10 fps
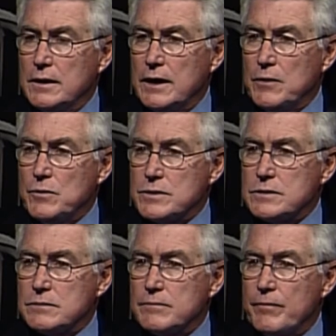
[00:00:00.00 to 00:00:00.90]
he
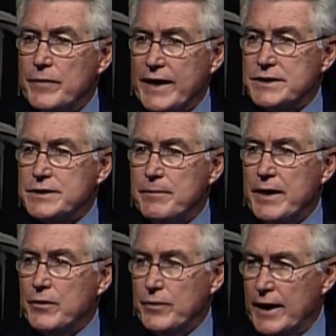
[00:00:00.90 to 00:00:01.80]
was next to
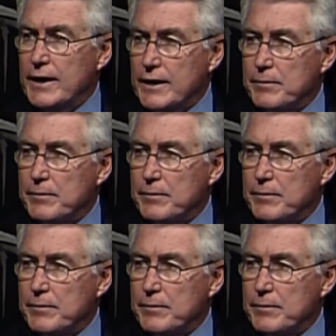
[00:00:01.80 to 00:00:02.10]
Mayor Daley,